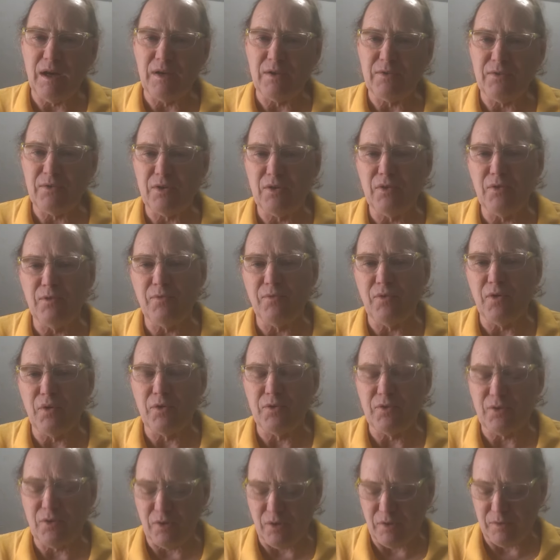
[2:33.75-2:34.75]
2 full
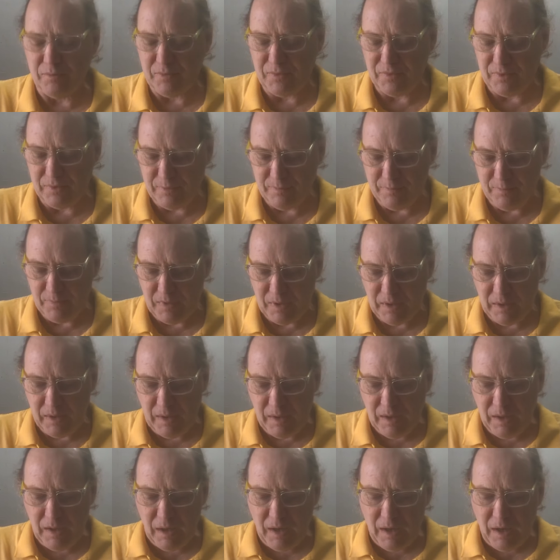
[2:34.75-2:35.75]
terms.
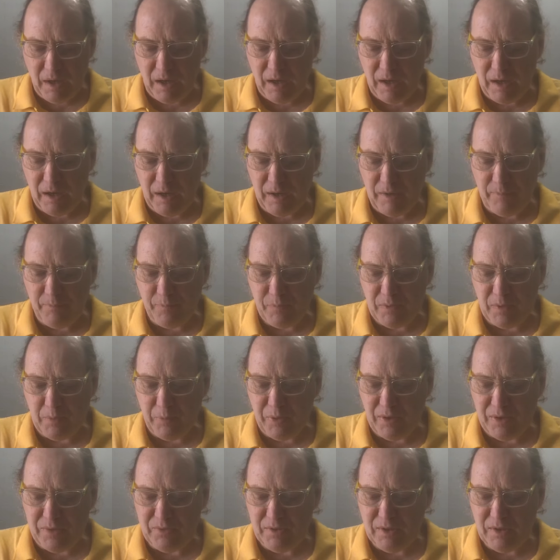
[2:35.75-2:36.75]
The
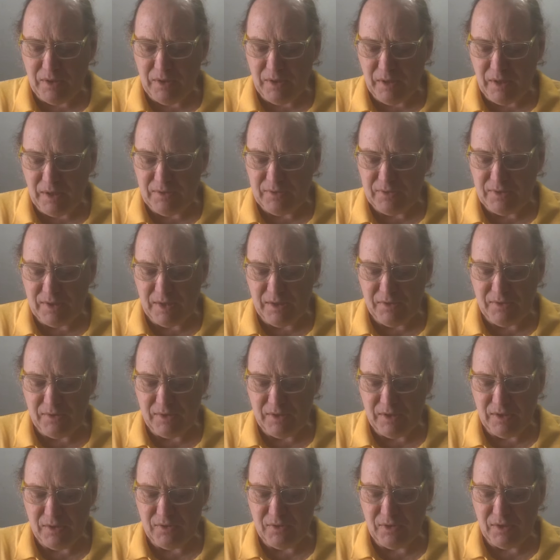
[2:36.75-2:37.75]
President of the United States
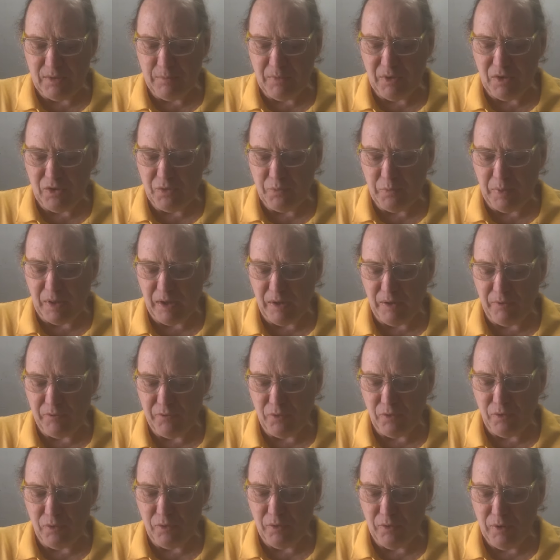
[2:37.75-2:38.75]
is the most
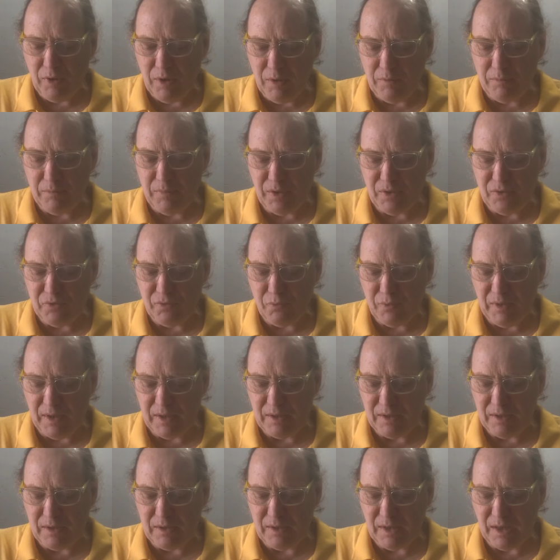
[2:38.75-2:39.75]
powerful, most
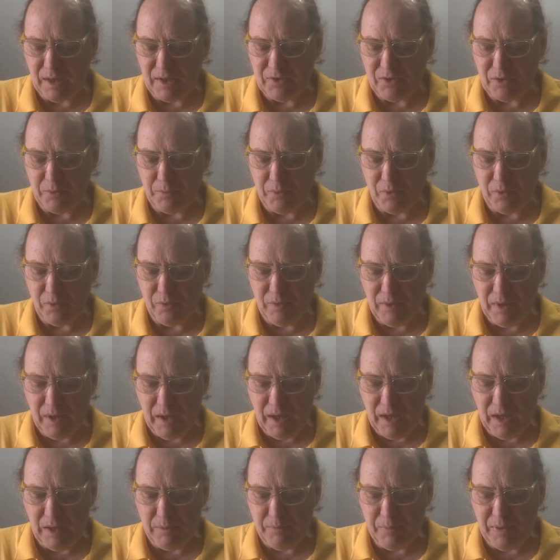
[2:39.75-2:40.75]
recognizable,
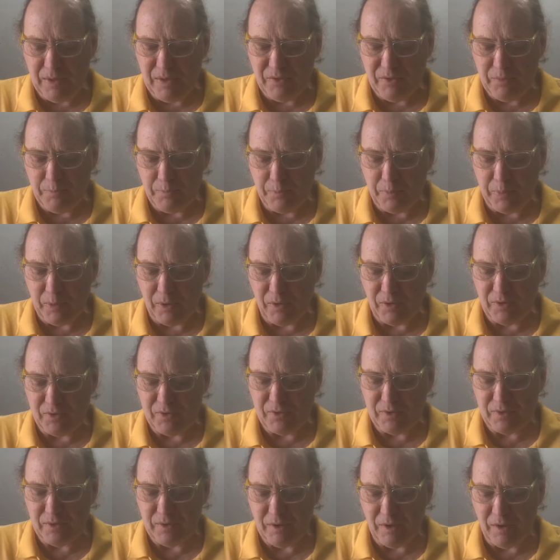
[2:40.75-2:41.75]
and best
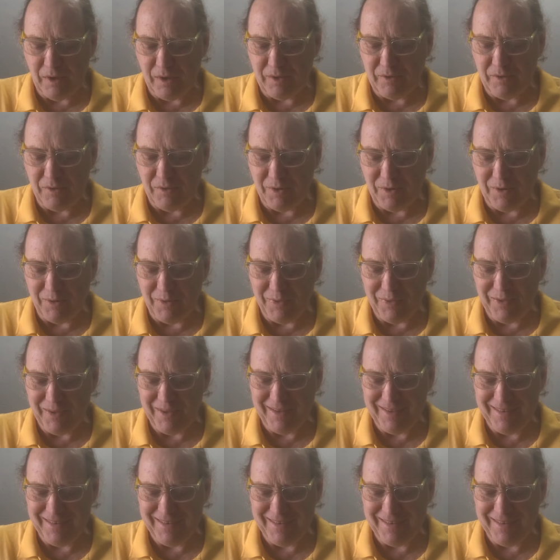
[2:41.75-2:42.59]
person on earth.